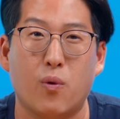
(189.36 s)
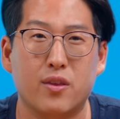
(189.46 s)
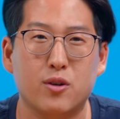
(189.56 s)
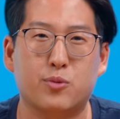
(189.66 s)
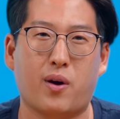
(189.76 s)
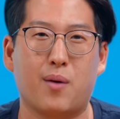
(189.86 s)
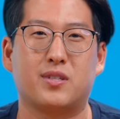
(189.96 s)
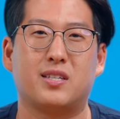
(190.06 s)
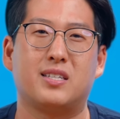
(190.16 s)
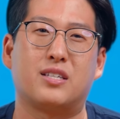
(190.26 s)
One of those
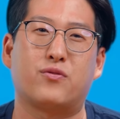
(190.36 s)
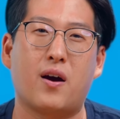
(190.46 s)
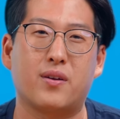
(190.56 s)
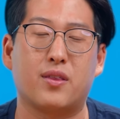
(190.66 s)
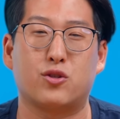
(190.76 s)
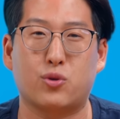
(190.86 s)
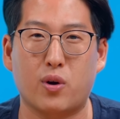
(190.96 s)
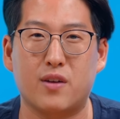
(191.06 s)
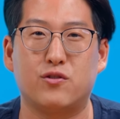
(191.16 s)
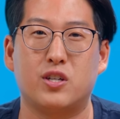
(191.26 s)
promises is found in the
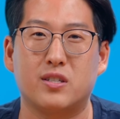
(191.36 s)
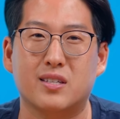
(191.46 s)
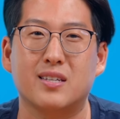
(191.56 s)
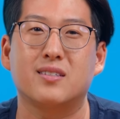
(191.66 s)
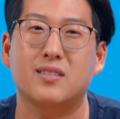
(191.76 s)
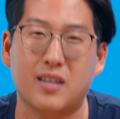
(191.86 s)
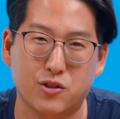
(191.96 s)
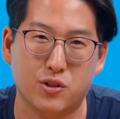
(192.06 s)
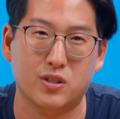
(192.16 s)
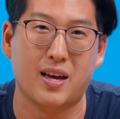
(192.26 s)
story of Jesus'
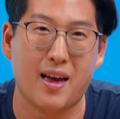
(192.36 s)
ascension to